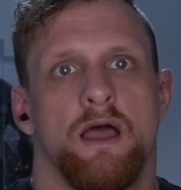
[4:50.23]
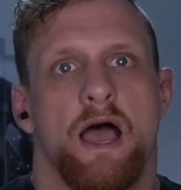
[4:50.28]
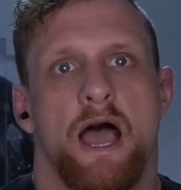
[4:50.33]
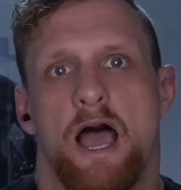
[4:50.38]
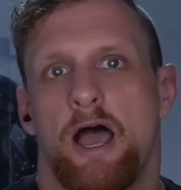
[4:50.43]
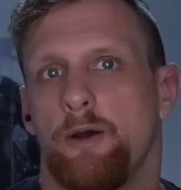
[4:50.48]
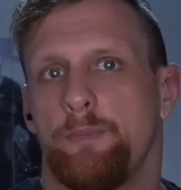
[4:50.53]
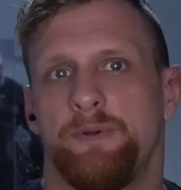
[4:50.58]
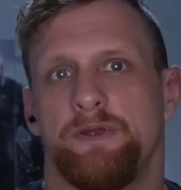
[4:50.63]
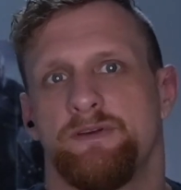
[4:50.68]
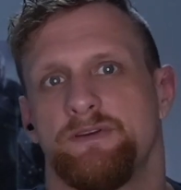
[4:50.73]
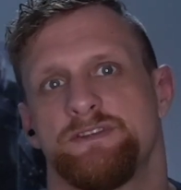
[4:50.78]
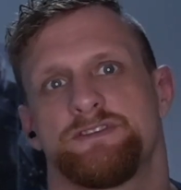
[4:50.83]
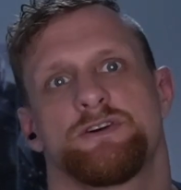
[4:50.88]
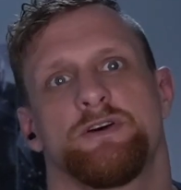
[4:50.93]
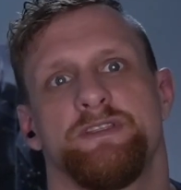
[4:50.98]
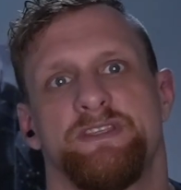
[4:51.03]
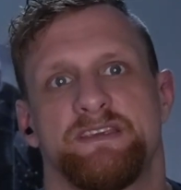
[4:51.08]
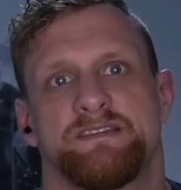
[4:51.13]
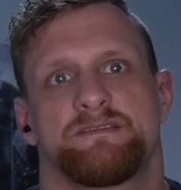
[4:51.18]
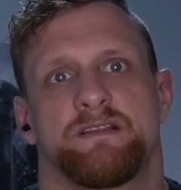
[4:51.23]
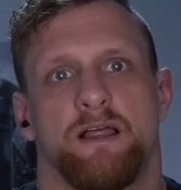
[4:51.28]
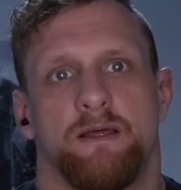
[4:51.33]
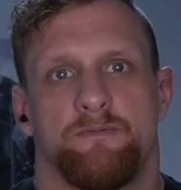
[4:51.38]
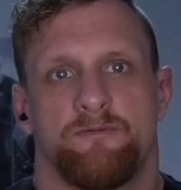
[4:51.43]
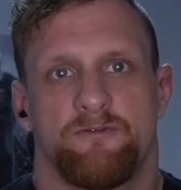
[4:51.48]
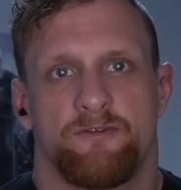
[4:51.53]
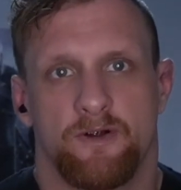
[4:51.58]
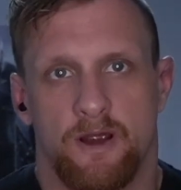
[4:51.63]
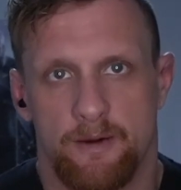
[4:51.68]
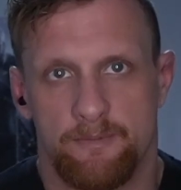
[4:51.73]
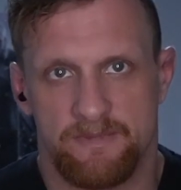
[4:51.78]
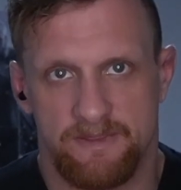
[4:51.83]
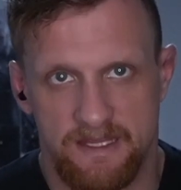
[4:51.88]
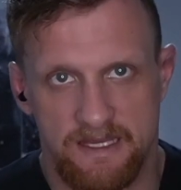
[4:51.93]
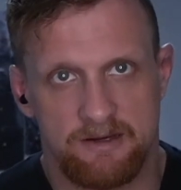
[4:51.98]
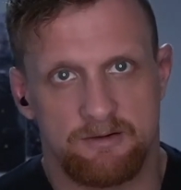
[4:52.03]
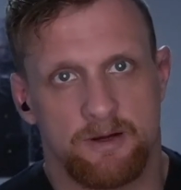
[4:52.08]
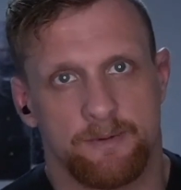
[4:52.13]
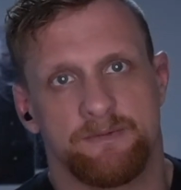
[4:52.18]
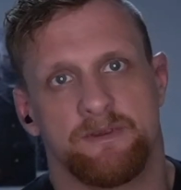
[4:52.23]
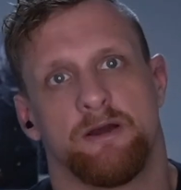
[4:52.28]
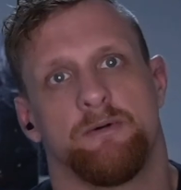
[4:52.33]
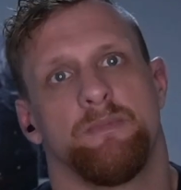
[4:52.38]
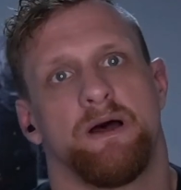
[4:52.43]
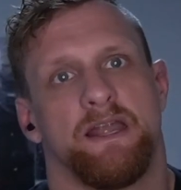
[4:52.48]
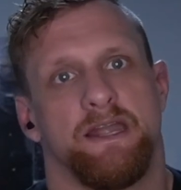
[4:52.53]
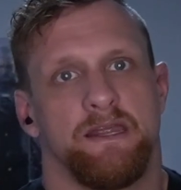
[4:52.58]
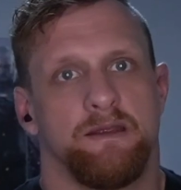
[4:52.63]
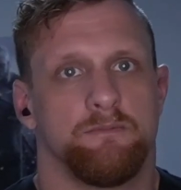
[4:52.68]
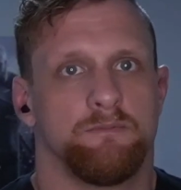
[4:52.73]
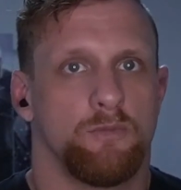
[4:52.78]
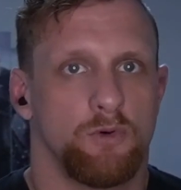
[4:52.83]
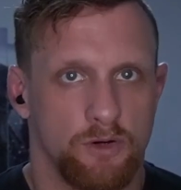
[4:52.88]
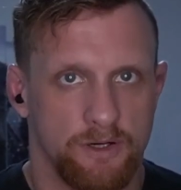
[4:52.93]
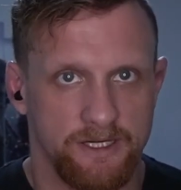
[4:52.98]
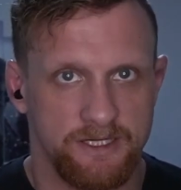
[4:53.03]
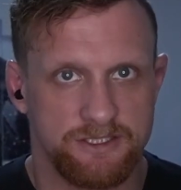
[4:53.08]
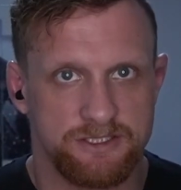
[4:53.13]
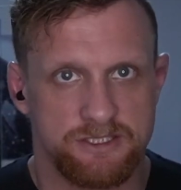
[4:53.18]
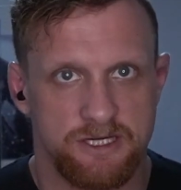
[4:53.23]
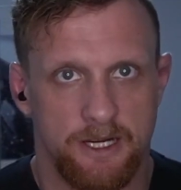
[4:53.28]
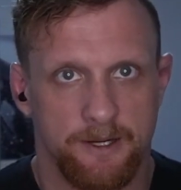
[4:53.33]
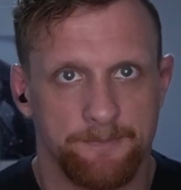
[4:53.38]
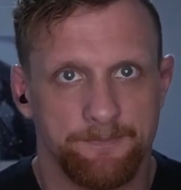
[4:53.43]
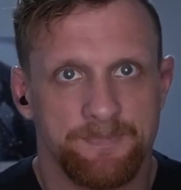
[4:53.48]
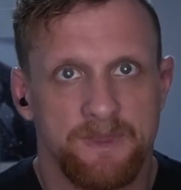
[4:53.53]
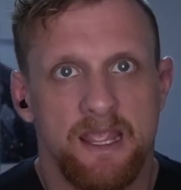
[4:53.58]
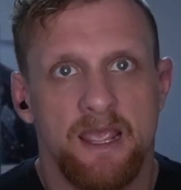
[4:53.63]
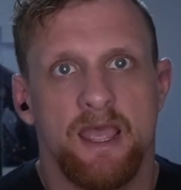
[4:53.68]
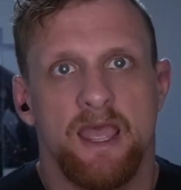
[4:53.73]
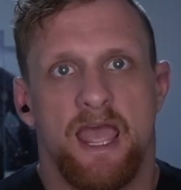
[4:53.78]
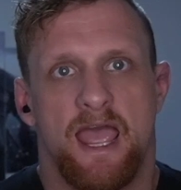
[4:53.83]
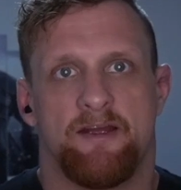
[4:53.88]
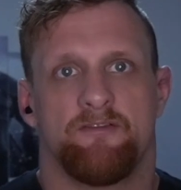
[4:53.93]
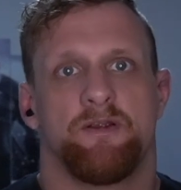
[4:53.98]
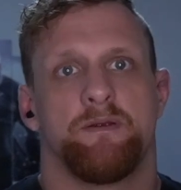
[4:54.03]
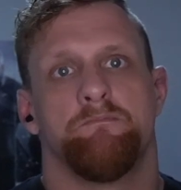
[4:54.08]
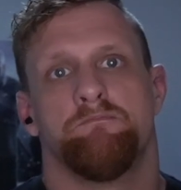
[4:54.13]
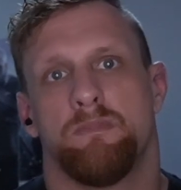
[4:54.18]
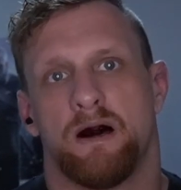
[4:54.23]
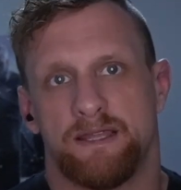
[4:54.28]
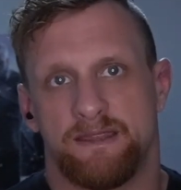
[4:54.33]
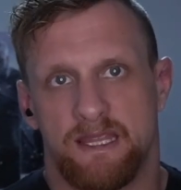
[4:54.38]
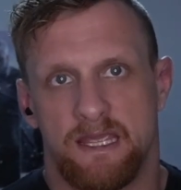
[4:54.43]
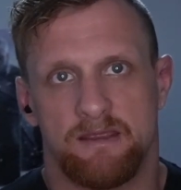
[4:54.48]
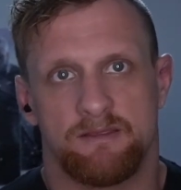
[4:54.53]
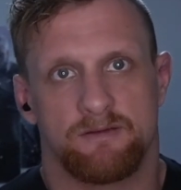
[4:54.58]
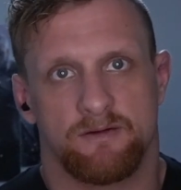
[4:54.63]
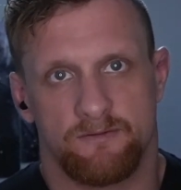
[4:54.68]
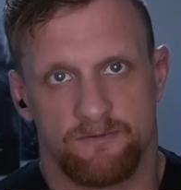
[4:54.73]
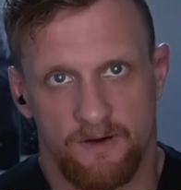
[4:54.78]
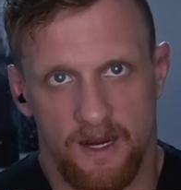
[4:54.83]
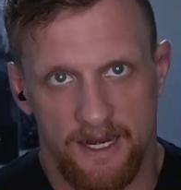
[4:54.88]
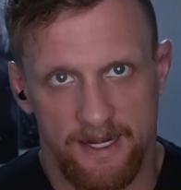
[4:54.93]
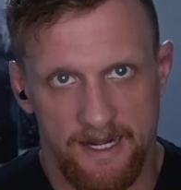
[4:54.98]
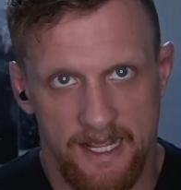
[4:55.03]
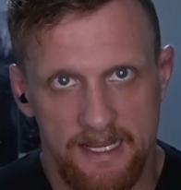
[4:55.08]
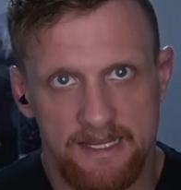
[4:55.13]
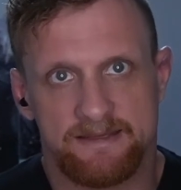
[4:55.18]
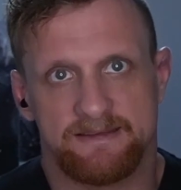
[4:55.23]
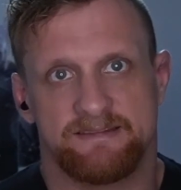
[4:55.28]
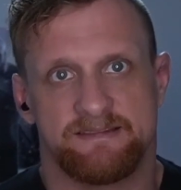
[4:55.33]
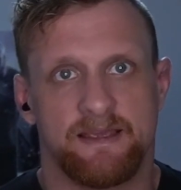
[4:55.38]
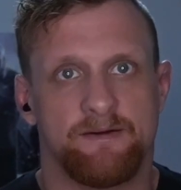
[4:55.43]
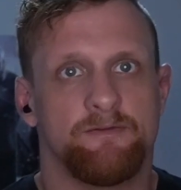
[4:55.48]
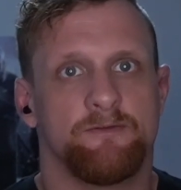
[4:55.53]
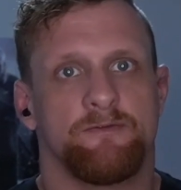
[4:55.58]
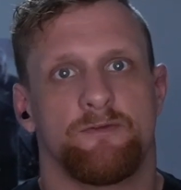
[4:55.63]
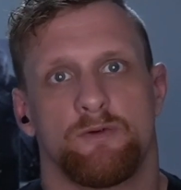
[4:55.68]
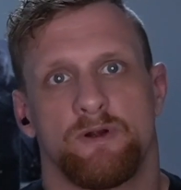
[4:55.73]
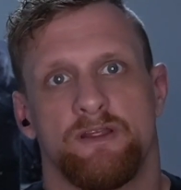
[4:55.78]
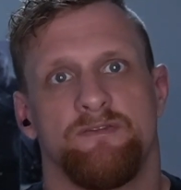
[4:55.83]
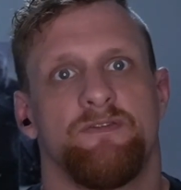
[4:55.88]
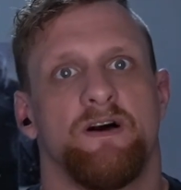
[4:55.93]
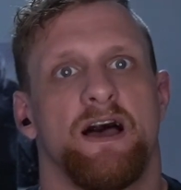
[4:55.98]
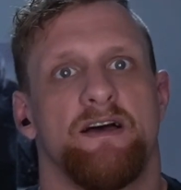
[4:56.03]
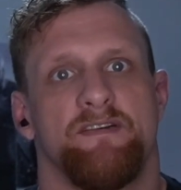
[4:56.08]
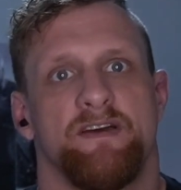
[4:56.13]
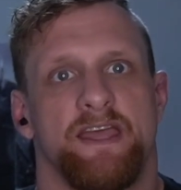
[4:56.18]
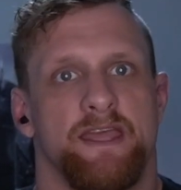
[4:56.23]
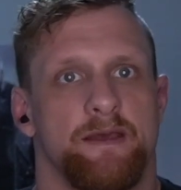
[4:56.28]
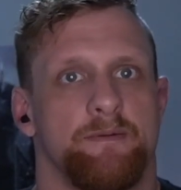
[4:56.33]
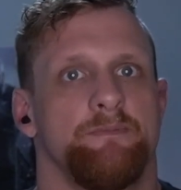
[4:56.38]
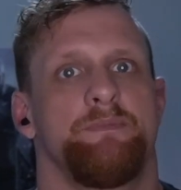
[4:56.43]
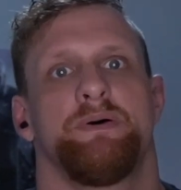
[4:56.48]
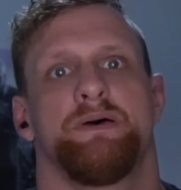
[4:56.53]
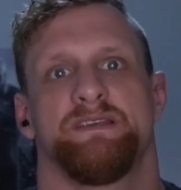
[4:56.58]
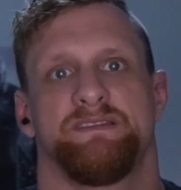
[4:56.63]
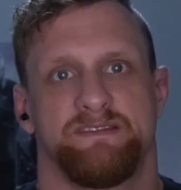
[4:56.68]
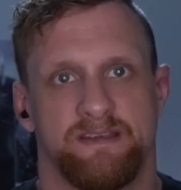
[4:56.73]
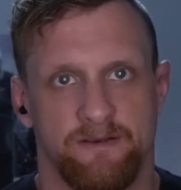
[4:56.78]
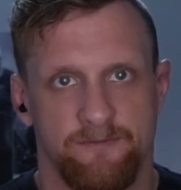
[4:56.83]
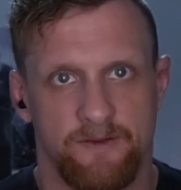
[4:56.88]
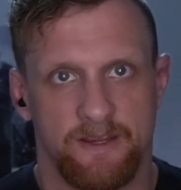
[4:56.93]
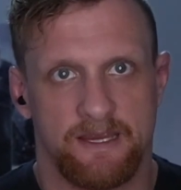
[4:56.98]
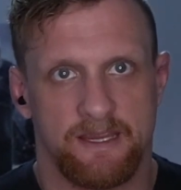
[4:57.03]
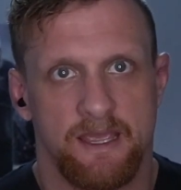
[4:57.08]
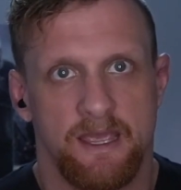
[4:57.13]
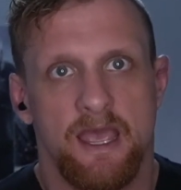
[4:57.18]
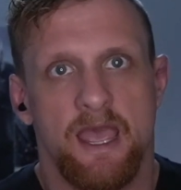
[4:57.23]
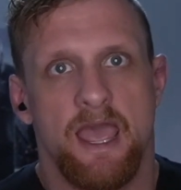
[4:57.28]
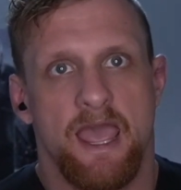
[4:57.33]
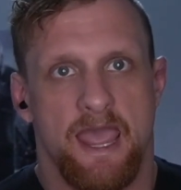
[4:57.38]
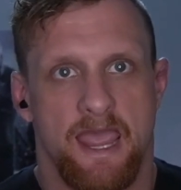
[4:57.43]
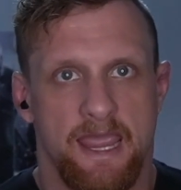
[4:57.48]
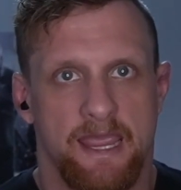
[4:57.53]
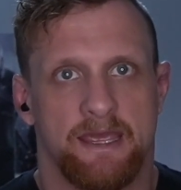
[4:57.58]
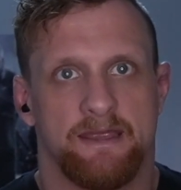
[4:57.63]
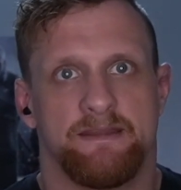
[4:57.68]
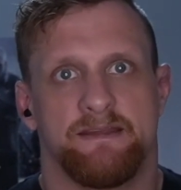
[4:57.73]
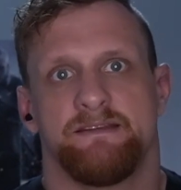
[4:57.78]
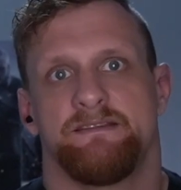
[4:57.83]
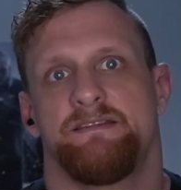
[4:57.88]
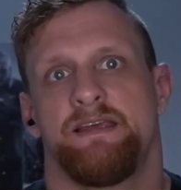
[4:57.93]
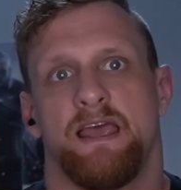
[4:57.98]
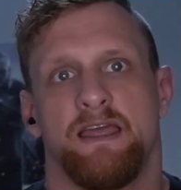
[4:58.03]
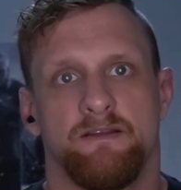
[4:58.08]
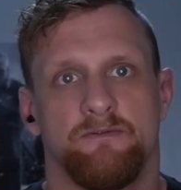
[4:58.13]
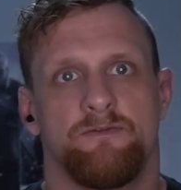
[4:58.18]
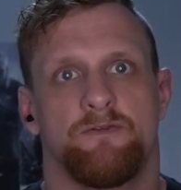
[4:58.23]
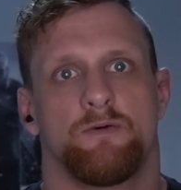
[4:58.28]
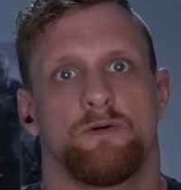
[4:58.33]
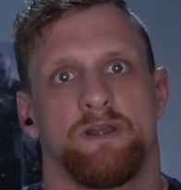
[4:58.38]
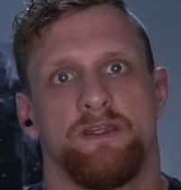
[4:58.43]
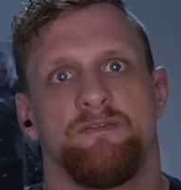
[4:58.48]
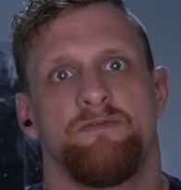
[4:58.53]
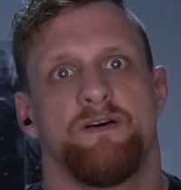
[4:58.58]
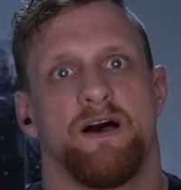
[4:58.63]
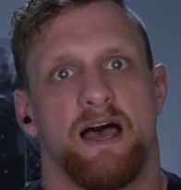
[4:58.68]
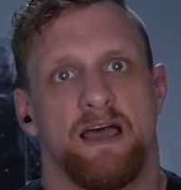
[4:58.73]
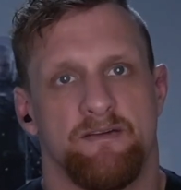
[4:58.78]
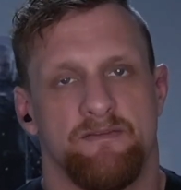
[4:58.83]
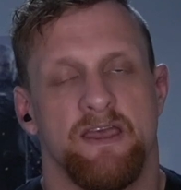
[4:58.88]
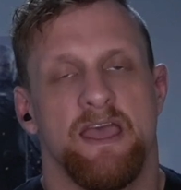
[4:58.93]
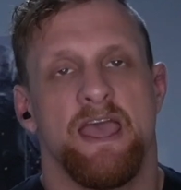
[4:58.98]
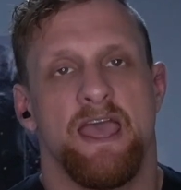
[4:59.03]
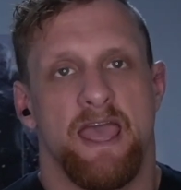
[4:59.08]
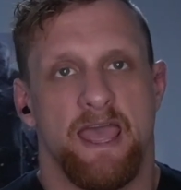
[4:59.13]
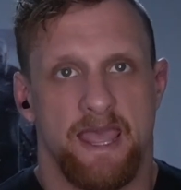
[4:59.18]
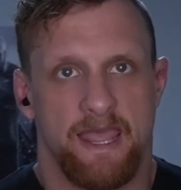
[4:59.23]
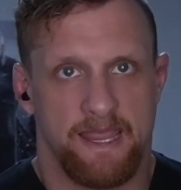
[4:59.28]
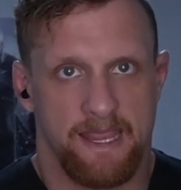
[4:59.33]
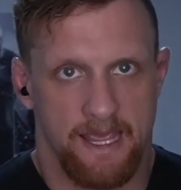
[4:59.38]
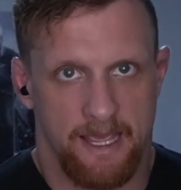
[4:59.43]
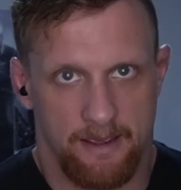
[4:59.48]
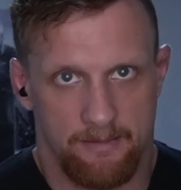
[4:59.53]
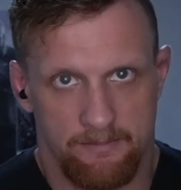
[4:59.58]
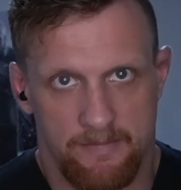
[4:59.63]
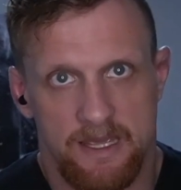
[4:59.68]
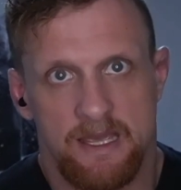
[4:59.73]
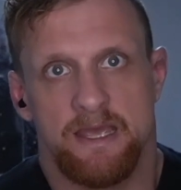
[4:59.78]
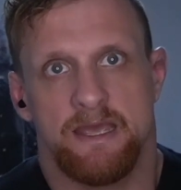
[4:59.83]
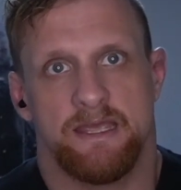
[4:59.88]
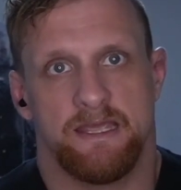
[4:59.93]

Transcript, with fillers: I hope you enjoyed this clip from the Crypto Mining Morning Show every Monday through Friday, 7:45 a.m. Pacific and 10:45 a.m.